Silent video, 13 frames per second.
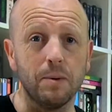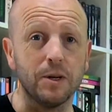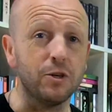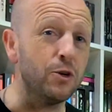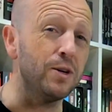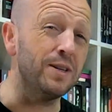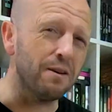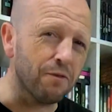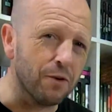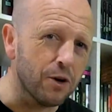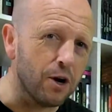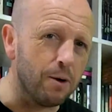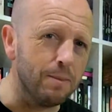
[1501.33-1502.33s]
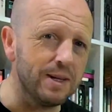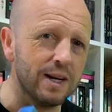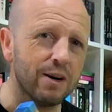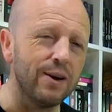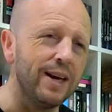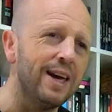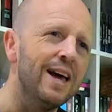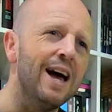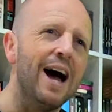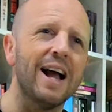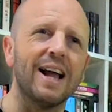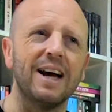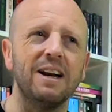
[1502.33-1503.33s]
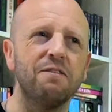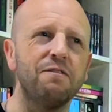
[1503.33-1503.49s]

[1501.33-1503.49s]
but do a different commentary, I kind